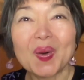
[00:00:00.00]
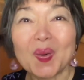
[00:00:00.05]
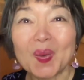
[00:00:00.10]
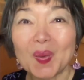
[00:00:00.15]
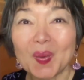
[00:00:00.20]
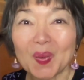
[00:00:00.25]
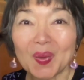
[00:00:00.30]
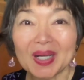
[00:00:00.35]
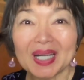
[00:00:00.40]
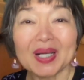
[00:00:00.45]

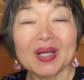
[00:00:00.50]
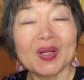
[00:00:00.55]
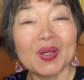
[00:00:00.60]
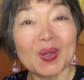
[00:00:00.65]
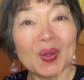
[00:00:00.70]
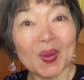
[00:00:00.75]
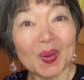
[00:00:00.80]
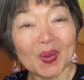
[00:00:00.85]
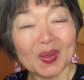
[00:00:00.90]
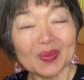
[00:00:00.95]
or
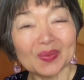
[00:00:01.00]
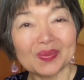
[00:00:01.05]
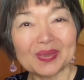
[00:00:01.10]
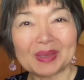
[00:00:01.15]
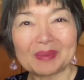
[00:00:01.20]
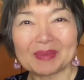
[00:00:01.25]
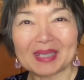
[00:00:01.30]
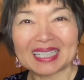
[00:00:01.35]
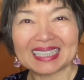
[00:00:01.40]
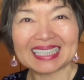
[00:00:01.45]
ro
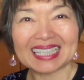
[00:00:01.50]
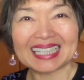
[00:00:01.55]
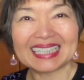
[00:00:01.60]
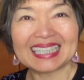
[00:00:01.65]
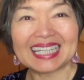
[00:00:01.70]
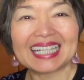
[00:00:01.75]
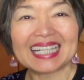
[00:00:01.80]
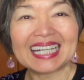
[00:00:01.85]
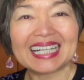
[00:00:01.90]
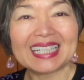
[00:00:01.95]
from
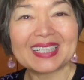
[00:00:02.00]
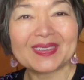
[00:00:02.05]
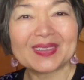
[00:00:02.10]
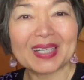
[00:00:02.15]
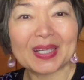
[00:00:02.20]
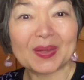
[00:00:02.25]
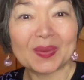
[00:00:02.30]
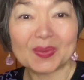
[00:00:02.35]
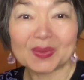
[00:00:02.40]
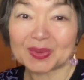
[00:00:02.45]
katakana
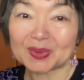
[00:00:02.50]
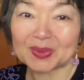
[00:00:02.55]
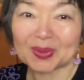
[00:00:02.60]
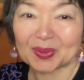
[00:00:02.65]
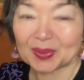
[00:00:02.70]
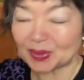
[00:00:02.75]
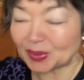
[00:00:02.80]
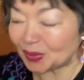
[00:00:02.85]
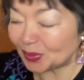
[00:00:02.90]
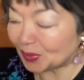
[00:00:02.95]
rarirero.
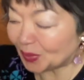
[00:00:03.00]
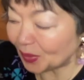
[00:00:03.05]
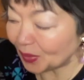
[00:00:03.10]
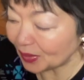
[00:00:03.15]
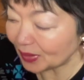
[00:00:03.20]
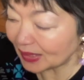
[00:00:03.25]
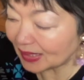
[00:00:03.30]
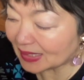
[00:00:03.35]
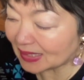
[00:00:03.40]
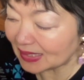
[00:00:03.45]
So you
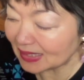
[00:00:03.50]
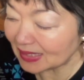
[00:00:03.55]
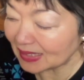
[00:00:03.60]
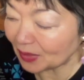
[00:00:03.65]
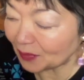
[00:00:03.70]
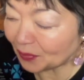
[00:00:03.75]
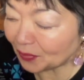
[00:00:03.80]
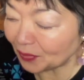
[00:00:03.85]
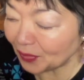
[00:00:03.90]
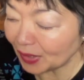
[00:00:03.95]
know this is the
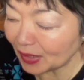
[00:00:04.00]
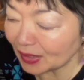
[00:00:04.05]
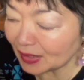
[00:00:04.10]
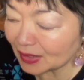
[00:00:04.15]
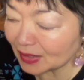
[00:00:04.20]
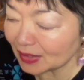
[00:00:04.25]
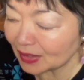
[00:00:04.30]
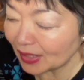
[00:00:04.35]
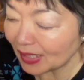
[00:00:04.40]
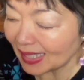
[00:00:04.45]

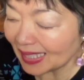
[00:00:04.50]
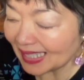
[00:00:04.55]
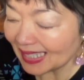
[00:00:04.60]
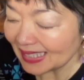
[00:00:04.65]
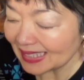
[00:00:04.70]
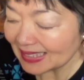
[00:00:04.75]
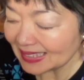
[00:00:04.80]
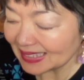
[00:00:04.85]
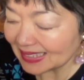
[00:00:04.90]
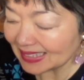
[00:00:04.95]
first,
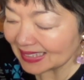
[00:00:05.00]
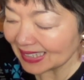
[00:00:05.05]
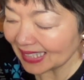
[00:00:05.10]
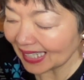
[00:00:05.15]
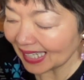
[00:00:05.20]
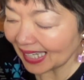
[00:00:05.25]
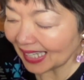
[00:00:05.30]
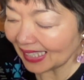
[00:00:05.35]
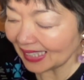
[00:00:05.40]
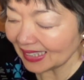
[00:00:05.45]

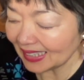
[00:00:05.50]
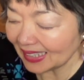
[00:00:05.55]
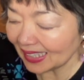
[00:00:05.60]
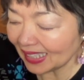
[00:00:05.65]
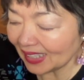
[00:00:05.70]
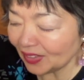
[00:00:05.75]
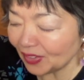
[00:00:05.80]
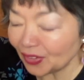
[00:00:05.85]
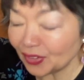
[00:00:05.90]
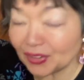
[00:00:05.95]
second,
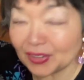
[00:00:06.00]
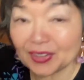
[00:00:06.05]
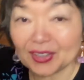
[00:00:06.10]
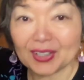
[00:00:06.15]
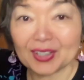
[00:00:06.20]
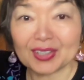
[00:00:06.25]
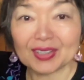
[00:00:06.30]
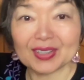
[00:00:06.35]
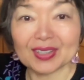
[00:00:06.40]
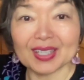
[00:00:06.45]
and
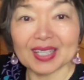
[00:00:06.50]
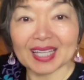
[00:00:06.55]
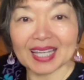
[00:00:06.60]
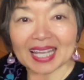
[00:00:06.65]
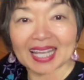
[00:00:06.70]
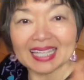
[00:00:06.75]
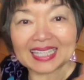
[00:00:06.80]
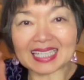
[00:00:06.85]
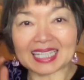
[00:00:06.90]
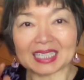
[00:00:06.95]
third.
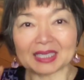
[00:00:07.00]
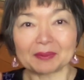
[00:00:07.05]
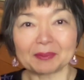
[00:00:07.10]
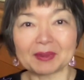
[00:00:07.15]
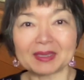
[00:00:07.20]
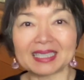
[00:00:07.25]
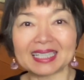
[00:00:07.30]
And I repeat